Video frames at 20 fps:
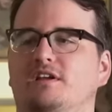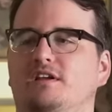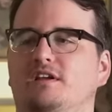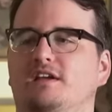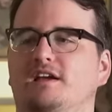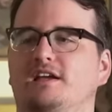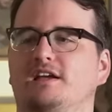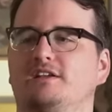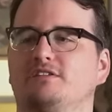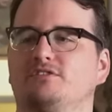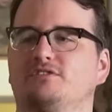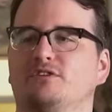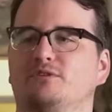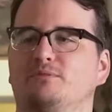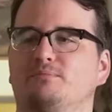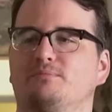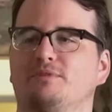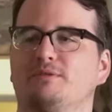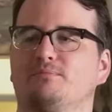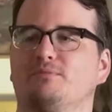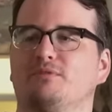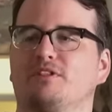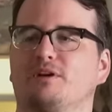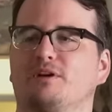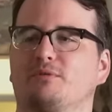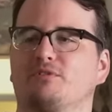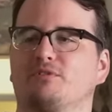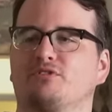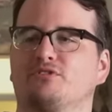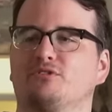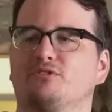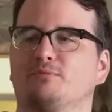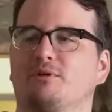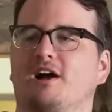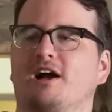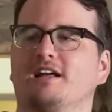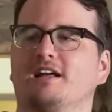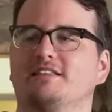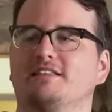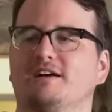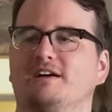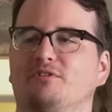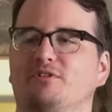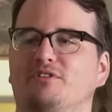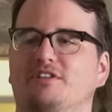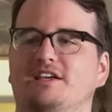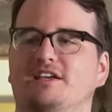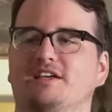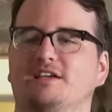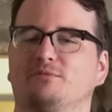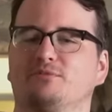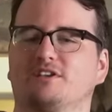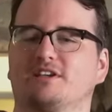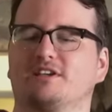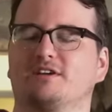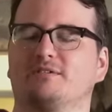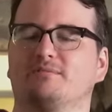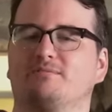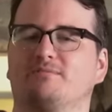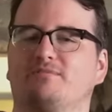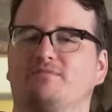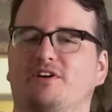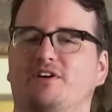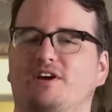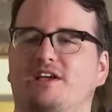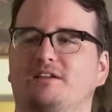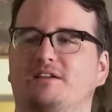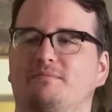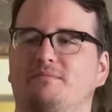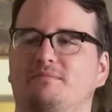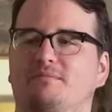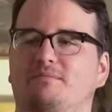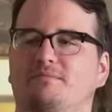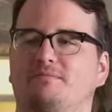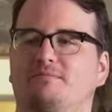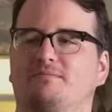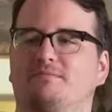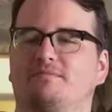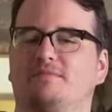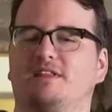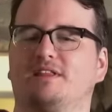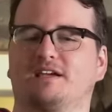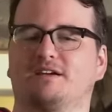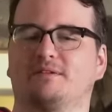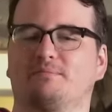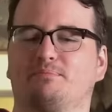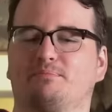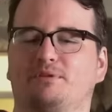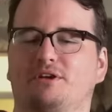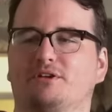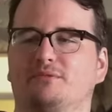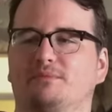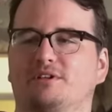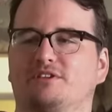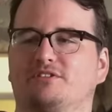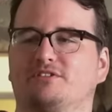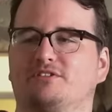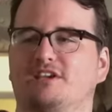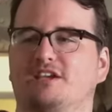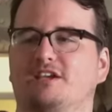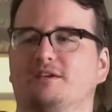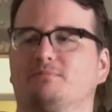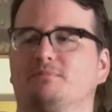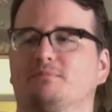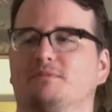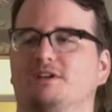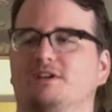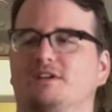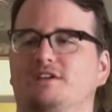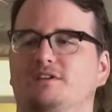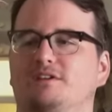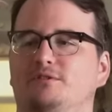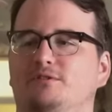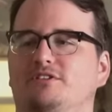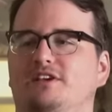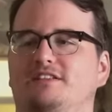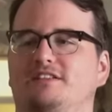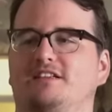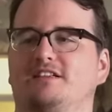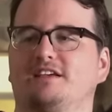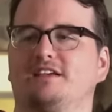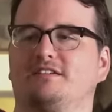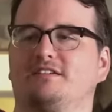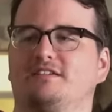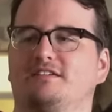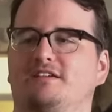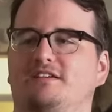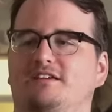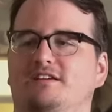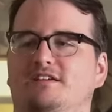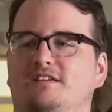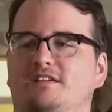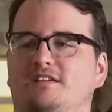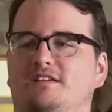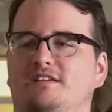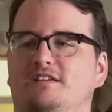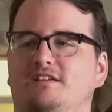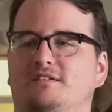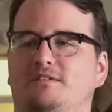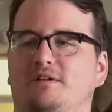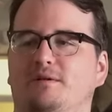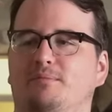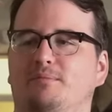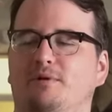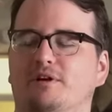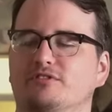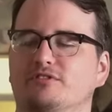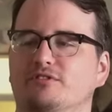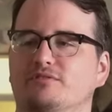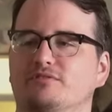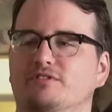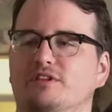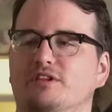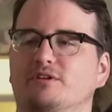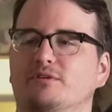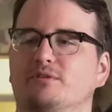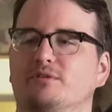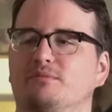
And so people that were super high level, they it was like a fucking like a pyramid scheme you just had like a bunch of little